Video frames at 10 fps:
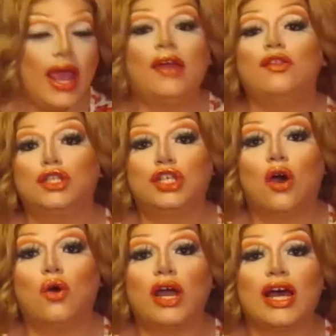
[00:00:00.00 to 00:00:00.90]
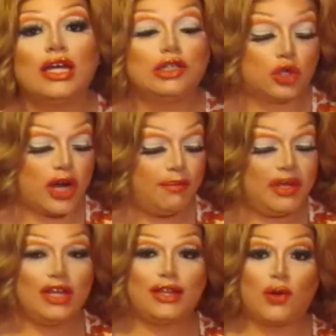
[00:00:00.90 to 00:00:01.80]
And the toga,
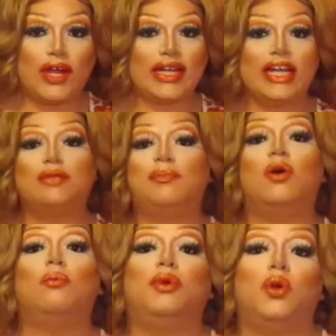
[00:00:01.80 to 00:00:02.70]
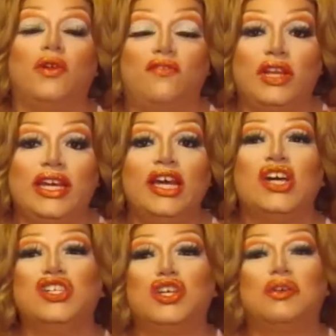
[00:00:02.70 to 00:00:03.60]
drapey, it's built beautifully,
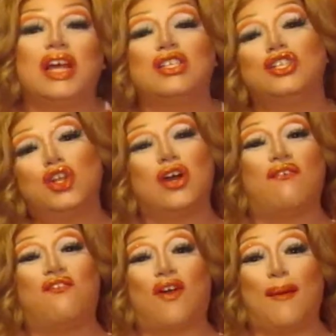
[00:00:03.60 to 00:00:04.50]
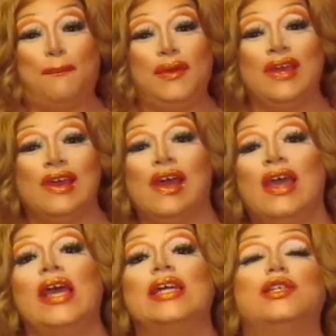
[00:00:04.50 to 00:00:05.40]
so it doesn't look frumpy.
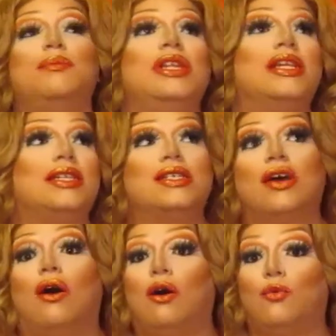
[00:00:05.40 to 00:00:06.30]
To me, this is an all